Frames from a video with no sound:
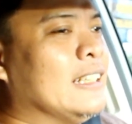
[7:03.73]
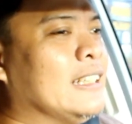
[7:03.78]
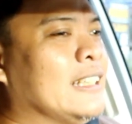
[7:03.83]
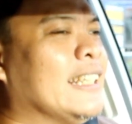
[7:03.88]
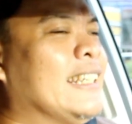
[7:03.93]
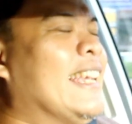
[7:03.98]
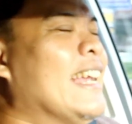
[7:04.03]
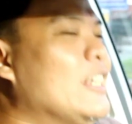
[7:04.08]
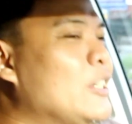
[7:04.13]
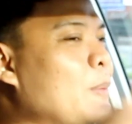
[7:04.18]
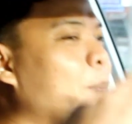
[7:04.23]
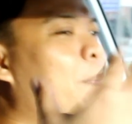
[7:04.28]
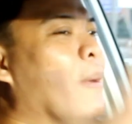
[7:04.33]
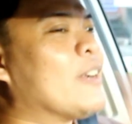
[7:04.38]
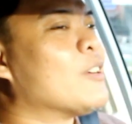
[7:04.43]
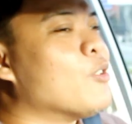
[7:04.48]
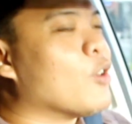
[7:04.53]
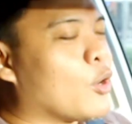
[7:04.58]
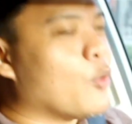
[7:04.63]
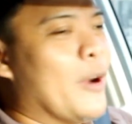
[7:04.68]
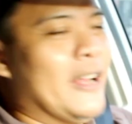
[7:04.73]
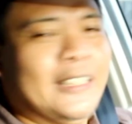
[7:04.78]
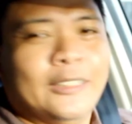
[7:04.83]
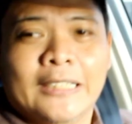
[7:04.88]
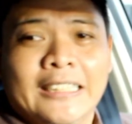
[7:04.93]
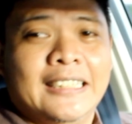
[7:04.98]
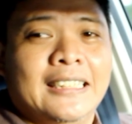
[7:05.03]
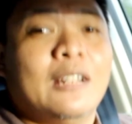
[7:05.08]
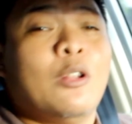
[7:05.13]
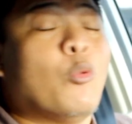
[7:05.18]
to get you better
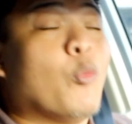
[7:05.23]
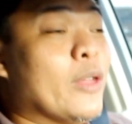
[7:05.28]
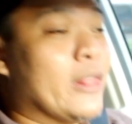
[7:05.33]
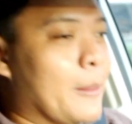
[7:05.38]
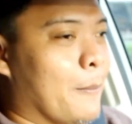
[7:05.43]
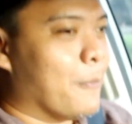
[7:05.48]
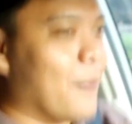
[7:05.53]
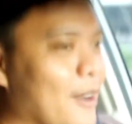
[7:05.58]
acquainted with the